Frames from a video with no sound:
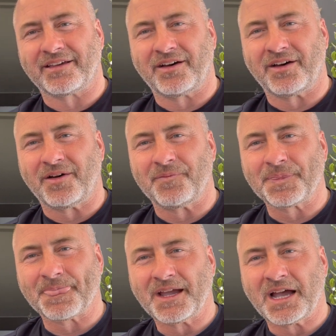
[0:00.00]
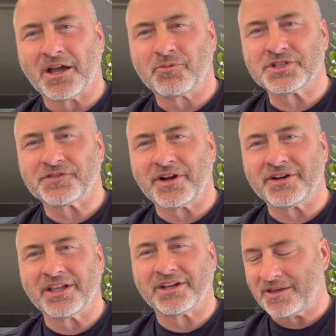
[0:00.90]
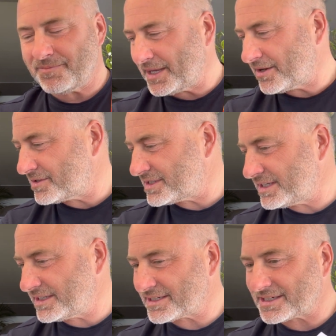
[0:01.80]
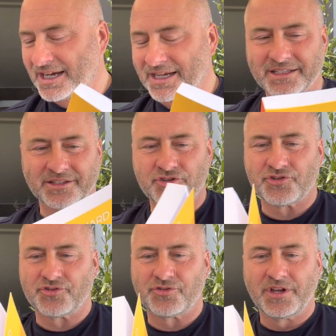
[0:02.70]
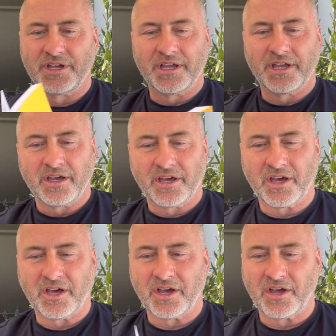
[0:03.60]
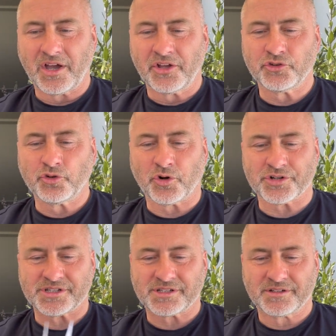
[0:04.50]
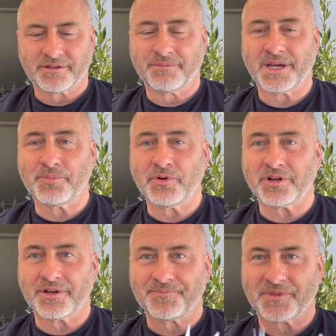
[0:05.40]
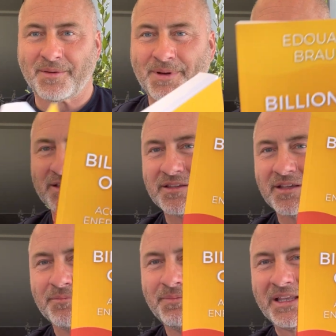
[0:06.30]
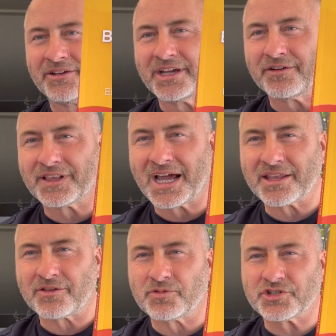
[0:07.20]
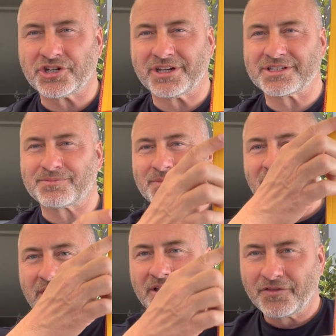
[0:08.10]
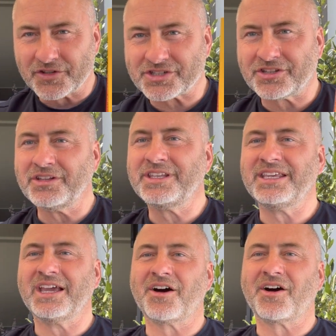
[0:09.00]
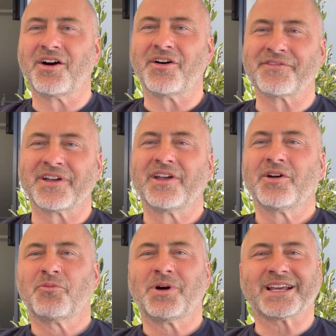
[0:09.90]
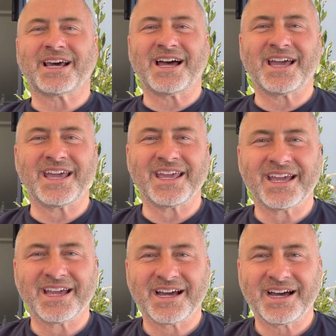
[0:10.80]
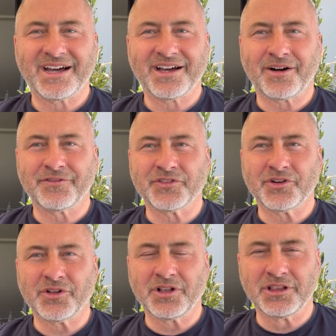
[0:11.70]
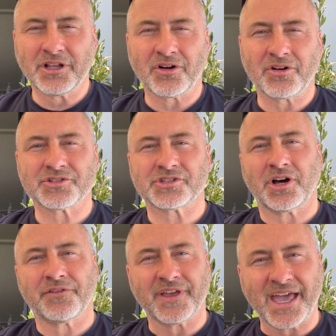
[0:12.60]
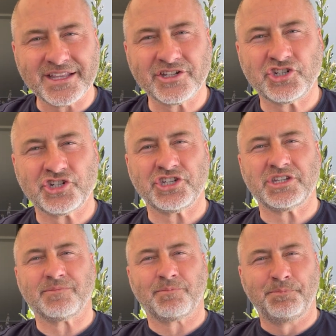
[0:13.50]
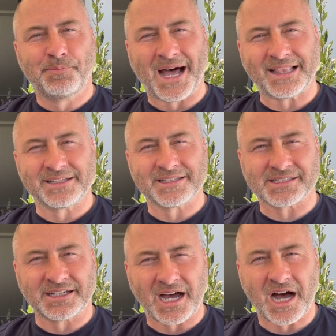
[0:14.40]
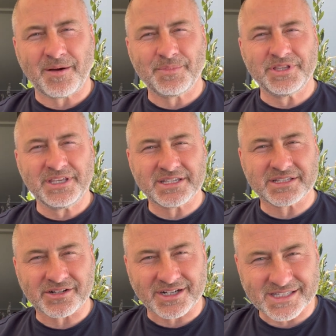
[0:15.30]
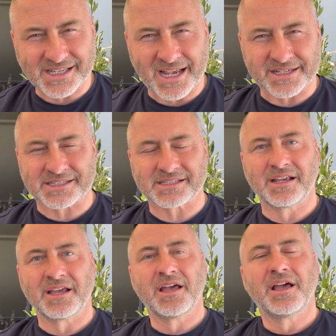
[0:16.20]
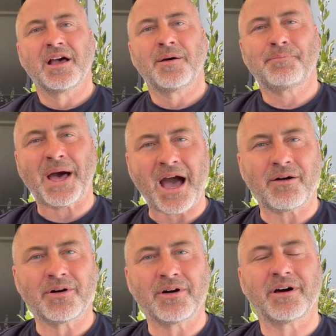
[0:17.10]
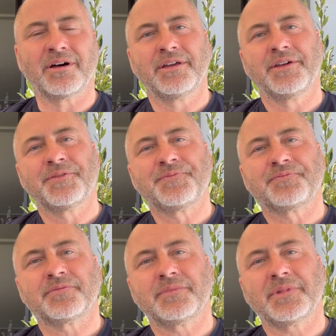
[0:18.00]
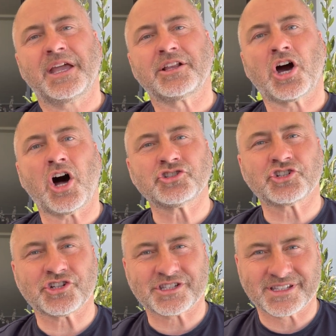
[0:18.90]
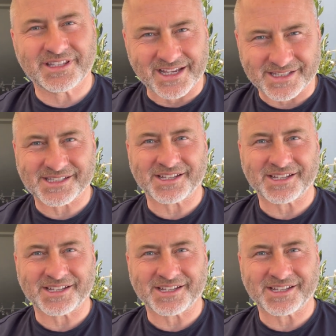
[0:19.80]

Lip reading: I was very lucky because he decided to endorse my book about Billionaire of Light, which is the study of of the laws of energy, balance, harmony, success, power, and consciousness